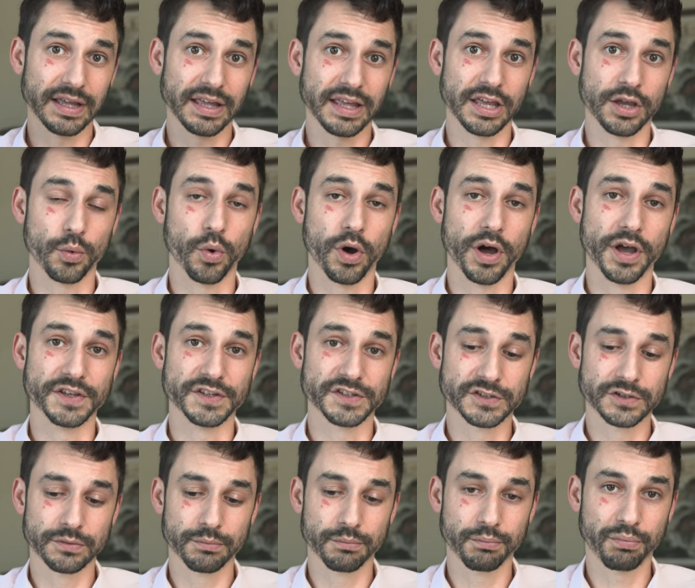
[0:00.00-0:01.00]
It
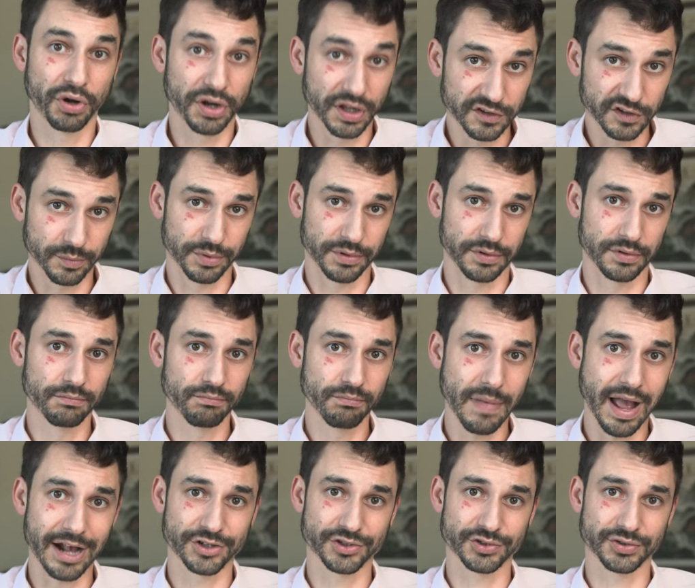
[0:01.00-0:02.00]
was predictable,
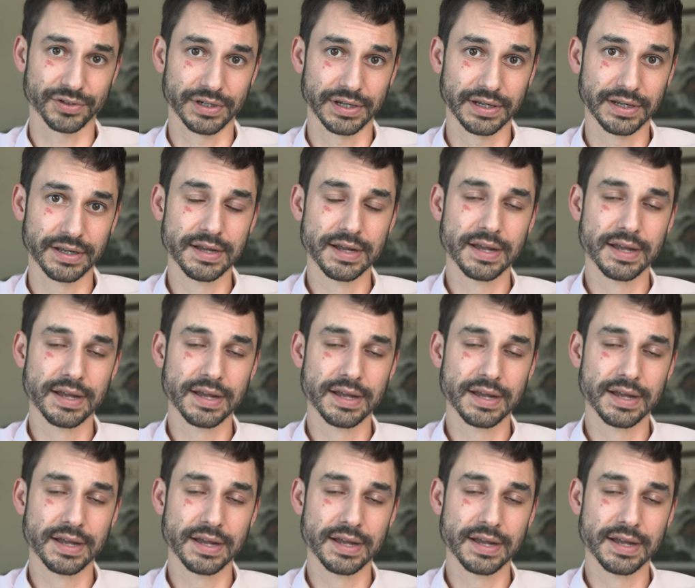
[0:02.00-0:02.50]
actually.